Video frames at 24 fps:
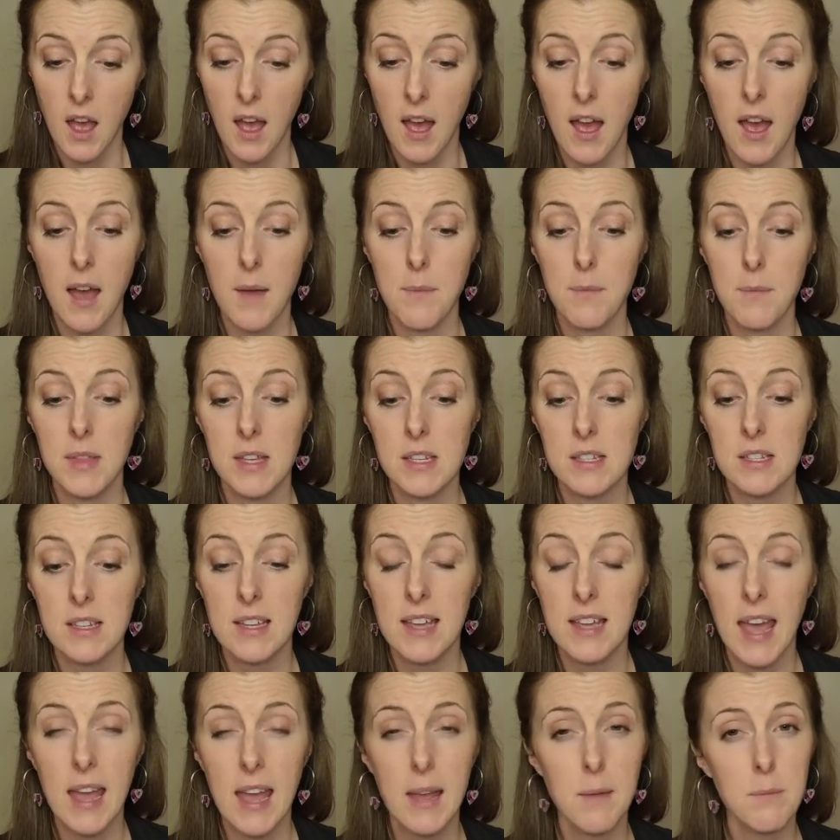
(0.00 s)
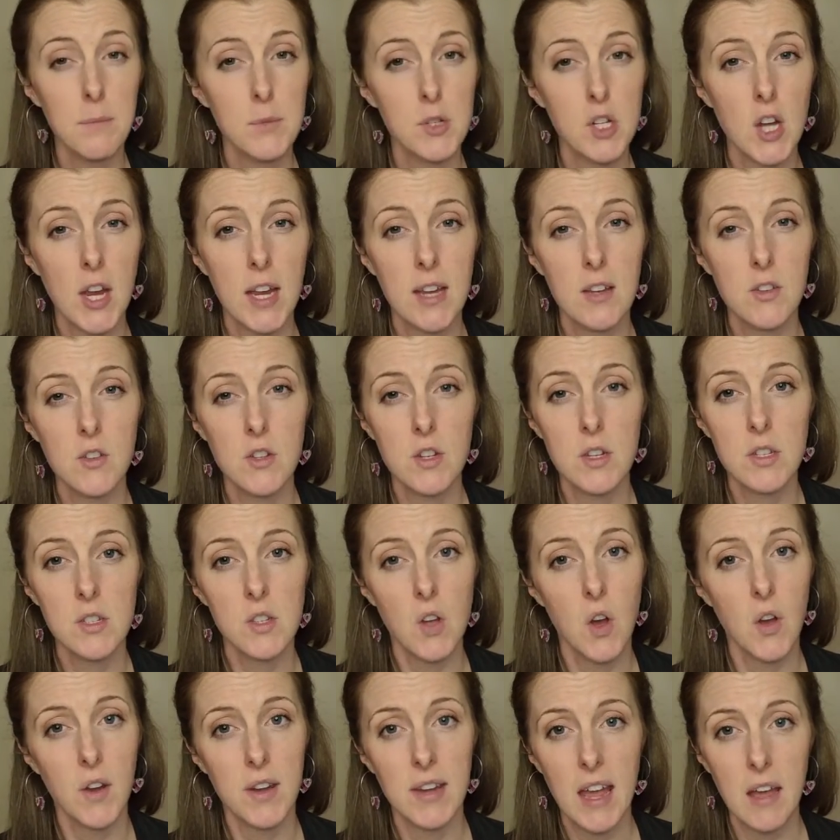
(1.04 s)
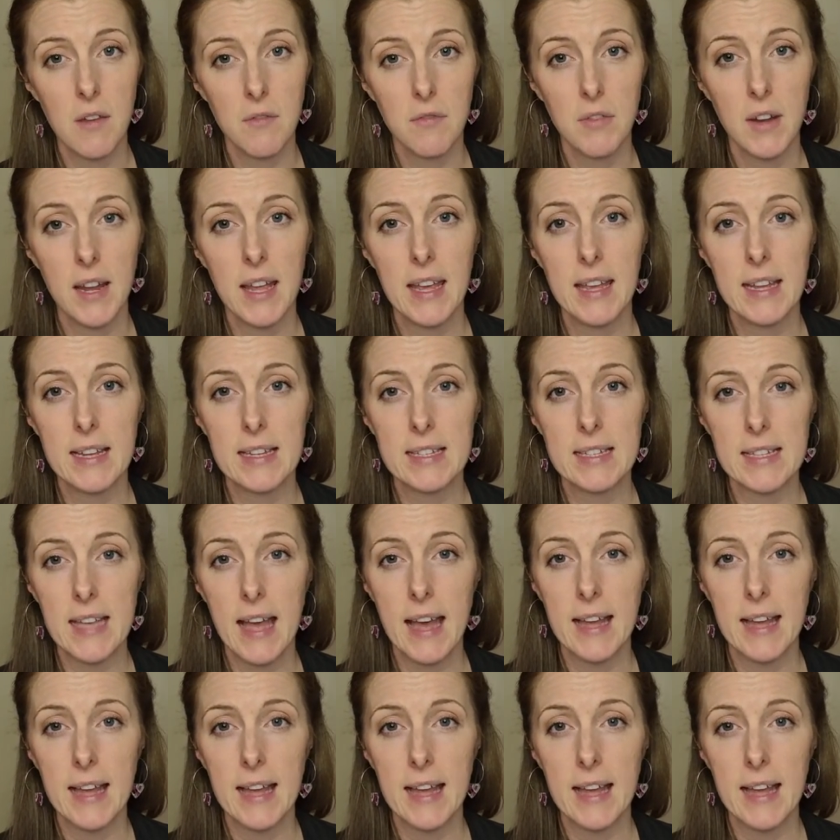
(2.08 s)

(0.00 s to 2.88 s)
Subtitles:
There's Game Changers on Netflix